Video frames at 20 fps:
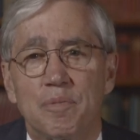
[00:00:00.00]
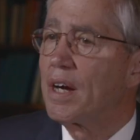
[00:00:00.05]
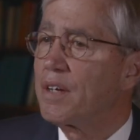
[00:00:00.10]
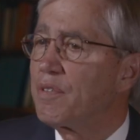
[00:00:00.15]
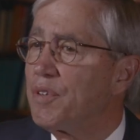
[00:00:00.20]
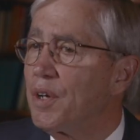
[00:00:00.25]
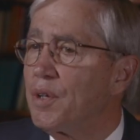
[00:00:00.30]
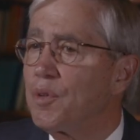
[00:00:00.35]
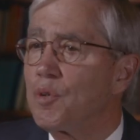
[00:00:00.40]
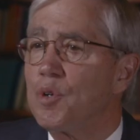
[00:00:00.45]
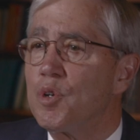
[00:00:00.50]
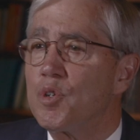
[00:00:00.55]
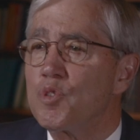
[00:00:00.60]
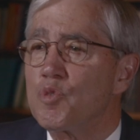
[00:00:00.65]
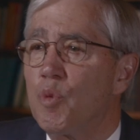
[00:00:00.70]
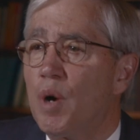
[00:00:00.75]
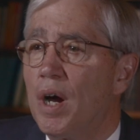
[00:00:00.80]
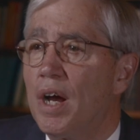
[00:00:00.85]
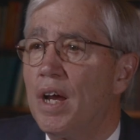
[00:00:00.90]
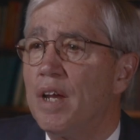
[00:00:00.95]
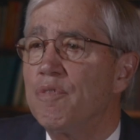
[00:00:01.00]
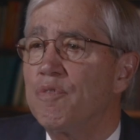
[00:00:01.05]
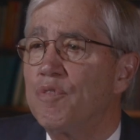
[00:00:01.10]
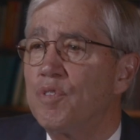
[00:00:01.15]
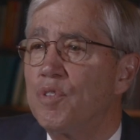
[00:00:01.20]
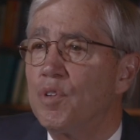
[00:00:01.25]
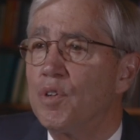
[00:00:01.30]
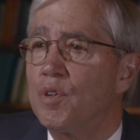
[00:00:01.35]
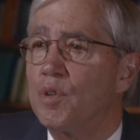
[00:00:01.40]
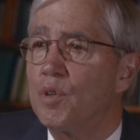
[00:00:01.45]
Rockefeller and his
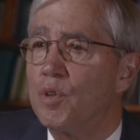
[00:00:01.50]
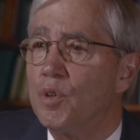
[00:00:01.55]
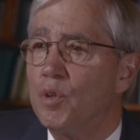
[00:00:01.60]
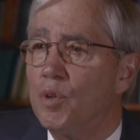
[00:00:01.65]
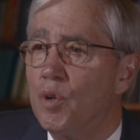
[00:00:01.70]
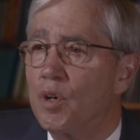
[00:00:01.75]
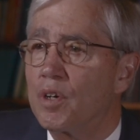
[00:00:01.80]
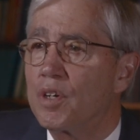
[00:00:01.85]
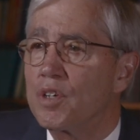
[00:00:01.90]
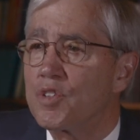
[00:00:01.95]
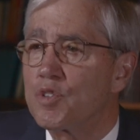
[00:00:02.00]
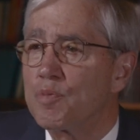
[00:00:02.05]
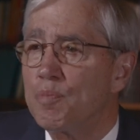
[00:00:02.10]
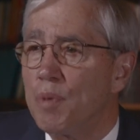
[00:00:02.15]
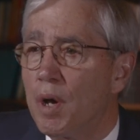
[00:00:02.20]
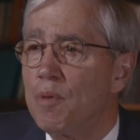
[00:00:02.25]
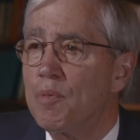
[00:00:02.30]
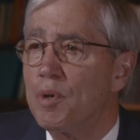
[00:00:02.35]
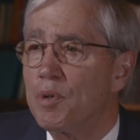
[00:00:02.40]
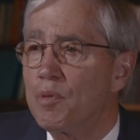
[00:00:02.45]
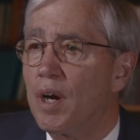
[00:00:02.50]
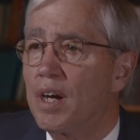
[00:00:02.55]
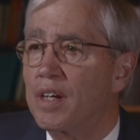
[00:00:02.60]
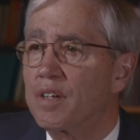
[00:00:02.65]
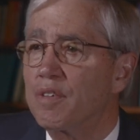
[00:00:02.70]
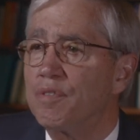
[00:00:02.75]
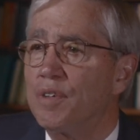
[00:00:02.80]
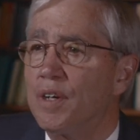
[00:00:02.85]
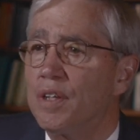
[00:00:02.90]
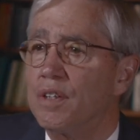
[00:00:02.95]
wife, Laura Spelman
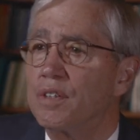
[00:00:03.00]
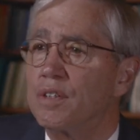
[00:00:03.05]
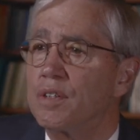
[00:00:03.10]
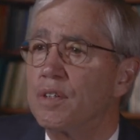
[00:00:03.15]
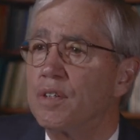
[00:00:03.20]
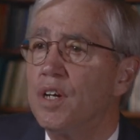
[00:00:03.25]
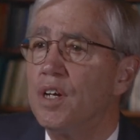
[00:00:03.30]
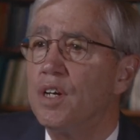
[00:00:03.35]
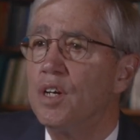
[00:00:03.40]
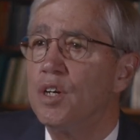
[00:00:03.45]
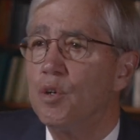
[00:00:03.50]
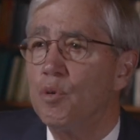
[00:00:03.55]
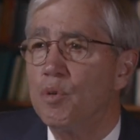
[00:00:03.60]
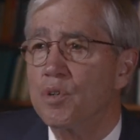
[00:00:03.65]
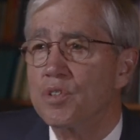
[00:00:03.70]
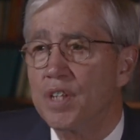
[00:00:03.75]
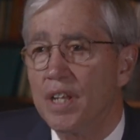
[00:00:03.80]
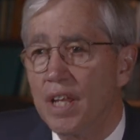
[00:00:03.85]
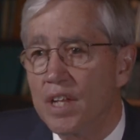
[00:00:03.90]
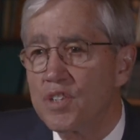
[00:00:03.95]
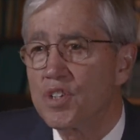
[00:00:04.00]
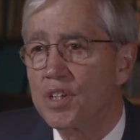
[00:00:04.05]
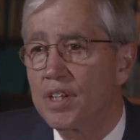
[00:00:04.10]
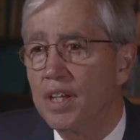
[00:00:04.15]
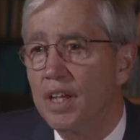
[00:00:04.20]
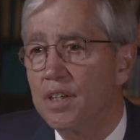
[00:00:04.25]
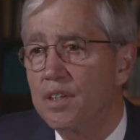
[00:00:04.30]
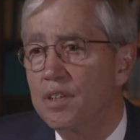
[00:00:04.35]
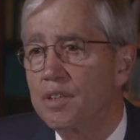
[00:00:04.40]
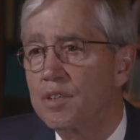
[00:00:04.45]
Rockefeller, who was an
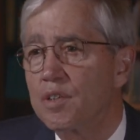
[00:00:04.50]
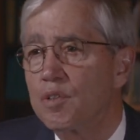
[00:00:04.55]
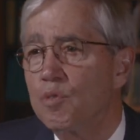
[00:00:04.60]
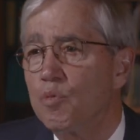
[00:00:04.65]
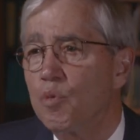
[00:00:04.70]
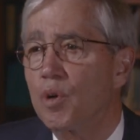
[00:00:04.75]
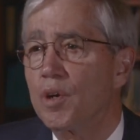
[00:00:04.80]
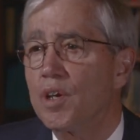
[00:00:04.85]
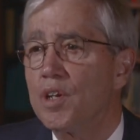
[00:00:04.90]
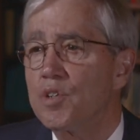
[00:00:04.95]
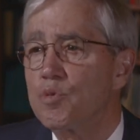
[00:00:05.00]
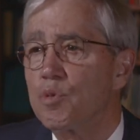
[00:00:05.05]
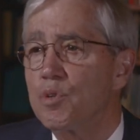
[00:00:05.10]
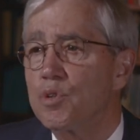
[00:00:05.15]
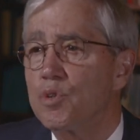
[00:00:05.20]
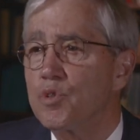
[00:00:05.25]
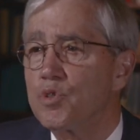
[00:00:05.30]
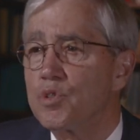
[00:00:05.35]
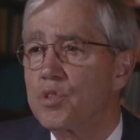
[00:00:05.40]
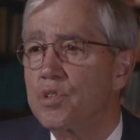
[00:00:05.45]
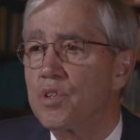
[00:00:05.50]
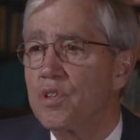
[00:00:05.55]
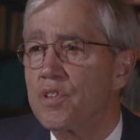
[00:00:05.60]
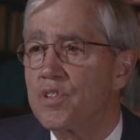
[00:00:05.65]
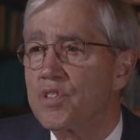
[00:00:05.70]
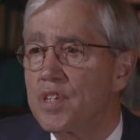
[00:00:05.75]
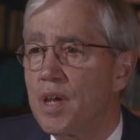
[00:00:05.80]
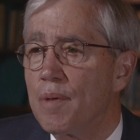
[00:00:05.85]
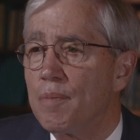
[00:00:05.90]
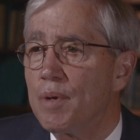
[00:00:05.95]
educator, were introduced
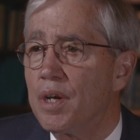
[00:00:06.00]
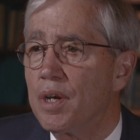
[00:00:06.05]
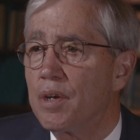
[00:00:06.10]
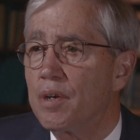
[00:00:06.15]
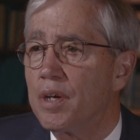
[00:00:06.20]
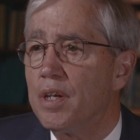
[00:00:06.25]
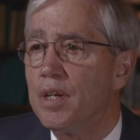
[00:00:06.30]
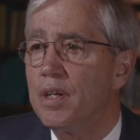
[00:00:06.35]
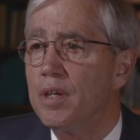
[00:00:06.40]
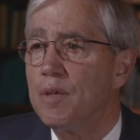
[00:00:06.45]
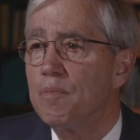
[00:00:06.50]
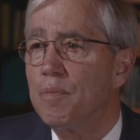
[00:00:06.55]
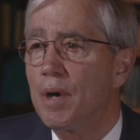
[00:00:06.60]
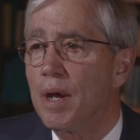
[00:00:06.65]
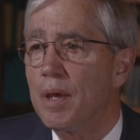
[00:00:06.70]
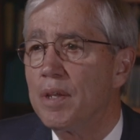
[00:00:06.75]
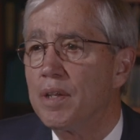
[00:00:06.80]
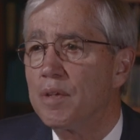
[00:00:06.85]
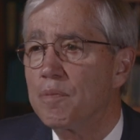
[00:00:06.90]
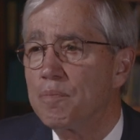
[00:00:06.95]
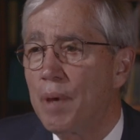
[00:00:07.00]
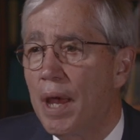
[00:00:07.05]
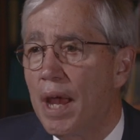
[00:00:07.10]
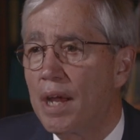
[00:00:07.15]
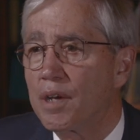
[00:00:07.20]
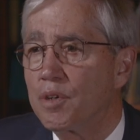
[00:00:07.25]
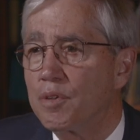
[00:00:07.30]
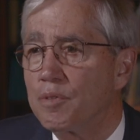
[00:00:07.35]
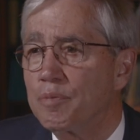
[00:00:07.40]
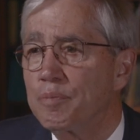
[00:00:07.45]
to the seminary by
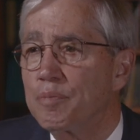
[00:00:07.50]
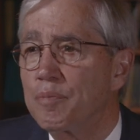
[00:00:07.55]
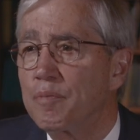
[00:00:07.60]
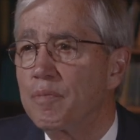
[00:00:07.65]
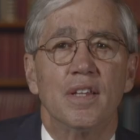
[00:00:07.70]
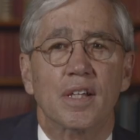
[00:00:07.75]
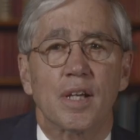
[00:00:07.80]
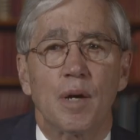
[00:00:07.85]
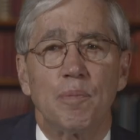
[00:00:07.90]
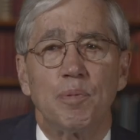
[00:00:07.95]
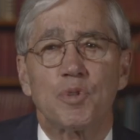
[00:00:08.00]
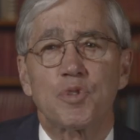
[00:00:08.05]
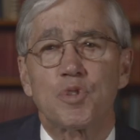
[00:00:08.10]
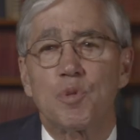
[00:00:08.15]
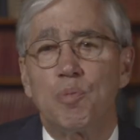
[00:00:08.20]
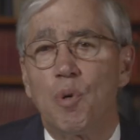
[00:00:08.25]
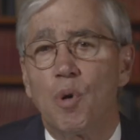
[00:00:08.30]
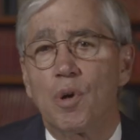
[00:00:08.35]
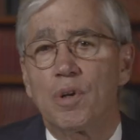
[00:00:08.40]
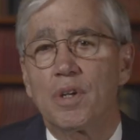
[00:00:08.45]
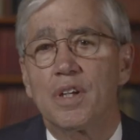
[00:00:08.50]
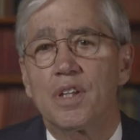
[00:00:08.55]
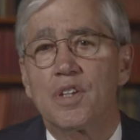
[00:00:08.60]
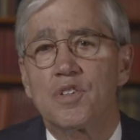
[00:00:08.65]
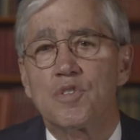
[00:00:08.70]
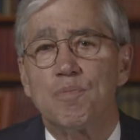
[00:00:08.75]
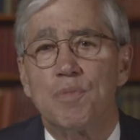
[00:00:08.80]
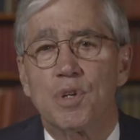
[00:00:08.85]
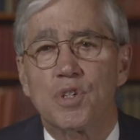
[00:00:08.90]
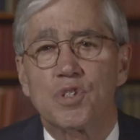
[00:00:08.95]
Packard. The couple supported
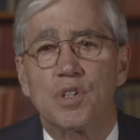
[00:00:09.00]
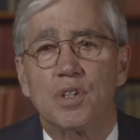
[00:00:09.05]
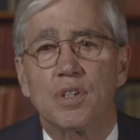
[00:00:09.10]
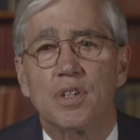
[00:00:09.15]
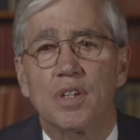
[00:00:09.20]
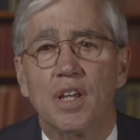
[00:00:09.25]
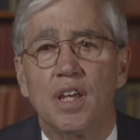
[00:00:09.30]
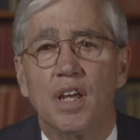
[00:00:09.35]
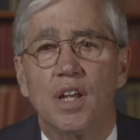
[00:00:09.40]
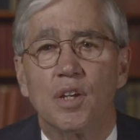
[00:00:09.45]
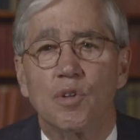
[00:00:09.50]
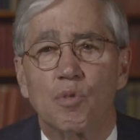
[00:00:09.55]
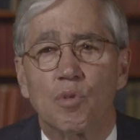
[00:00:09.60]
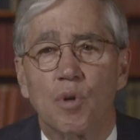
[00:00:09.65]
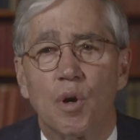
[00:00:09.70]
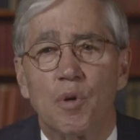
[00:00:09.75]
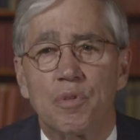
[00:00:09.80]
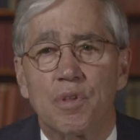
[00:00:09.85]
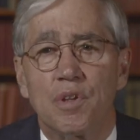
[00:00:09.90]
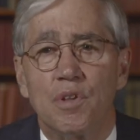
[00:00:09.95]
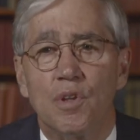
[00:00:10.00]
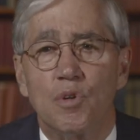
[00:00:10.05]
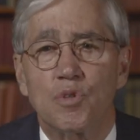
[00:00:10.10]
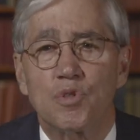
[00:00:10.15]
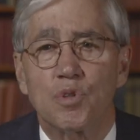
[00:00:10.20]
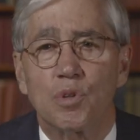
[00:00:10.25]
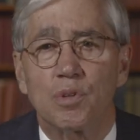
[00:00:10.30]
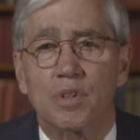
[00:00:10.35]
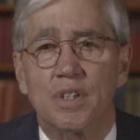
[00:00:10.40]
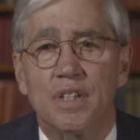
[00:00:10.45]
its mission and growth in
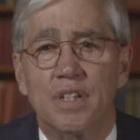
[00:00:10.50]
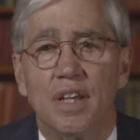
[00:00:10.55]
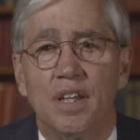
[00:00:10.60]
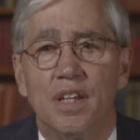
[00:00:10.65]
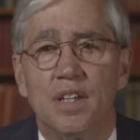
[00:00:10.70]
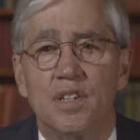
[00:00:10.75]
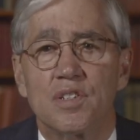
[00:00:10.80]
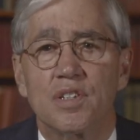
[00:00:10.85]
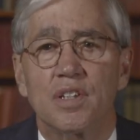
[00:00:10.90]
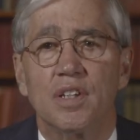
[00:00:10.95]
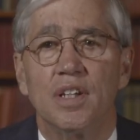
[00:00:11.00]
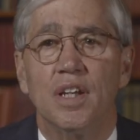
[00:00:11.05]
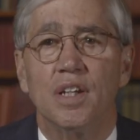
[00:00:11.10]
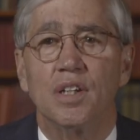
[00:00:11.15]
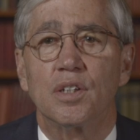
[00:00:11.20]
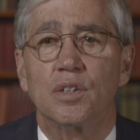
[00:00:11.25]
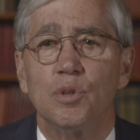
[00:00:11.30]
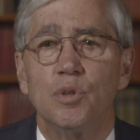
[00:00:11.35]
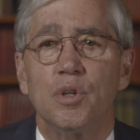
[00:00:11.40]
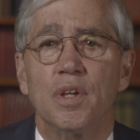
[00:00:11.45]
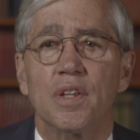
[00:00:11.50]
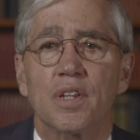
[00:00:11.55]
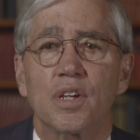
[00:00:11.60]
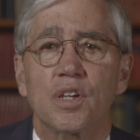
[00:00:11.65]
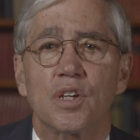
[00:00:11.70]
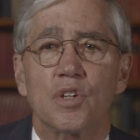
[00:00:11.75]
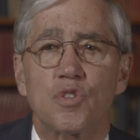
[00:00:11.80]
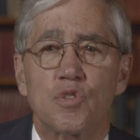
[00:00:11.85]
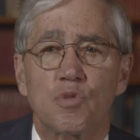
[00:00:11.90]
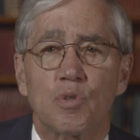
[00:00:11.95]
those early days, including the
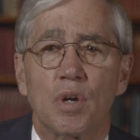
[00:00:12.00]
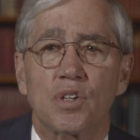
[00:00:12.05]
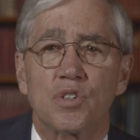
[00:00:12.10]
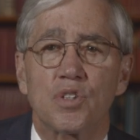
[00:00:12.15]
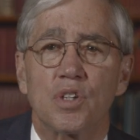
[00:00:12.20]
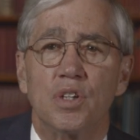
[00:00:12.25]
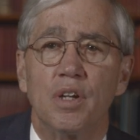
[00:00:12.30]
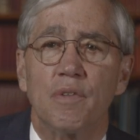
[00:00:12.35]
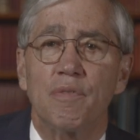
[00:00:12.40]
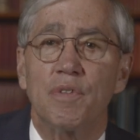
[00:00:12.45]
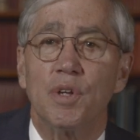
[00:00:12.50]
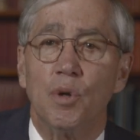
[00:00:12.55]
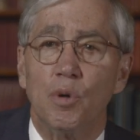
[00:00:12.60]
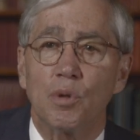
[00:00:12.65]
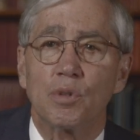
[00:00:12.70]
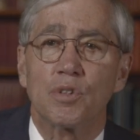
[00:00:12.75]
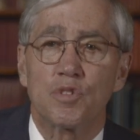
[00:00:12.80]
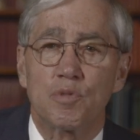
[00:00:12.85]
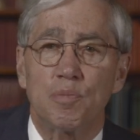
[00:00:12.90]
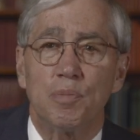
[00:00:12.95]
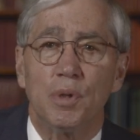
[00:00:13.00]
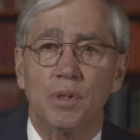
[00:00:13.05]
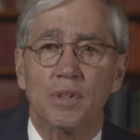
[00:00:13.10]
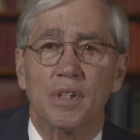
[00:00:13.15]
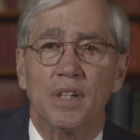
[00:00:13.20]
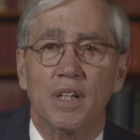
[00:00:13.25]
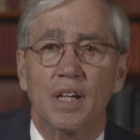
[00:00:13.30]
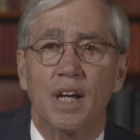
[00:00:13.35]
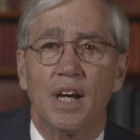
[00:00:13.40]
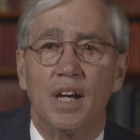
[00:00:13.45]
construction of the oldest
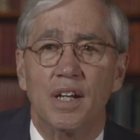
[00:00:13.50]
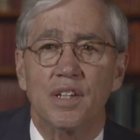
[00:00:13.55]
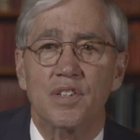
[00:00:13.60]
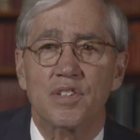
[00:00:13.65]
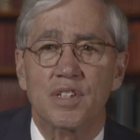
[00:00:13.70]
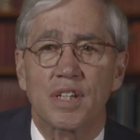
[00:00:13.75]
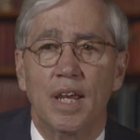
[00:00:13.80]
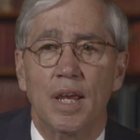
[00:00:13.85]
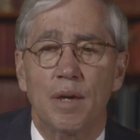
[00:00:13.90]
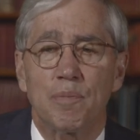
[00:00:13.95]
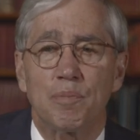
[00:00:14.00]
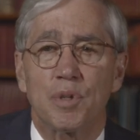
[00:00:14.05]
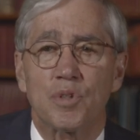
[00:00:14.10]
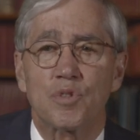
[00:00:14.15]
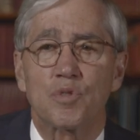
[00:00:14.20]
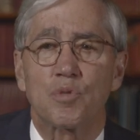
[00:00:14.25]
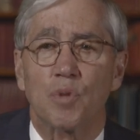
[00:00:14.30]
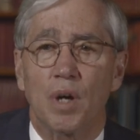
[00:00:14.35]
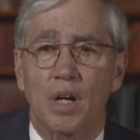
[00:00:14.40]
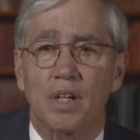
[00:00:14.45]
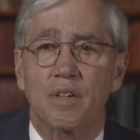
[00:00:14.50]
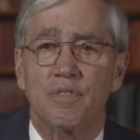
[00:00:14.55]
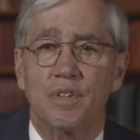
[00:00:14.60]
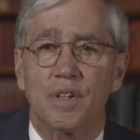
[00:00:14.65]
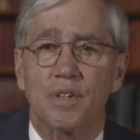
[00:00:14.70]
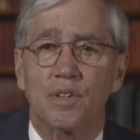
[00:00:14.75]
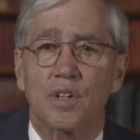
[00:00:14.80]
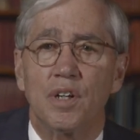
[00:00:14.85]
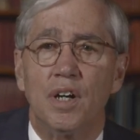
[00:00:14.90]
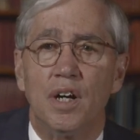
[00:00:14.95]
building on its campus,
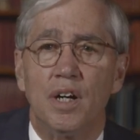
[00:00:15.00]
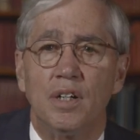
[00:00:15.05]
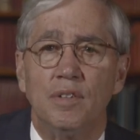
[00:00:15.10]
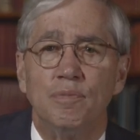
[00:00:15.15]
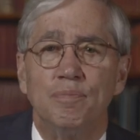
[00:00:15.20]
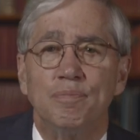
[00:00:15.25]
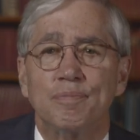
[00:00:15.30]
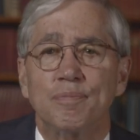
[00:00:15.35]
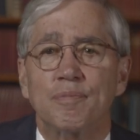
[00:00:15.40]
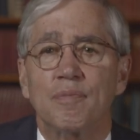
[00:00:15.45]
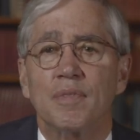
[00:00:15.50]
Rockefeller Hall.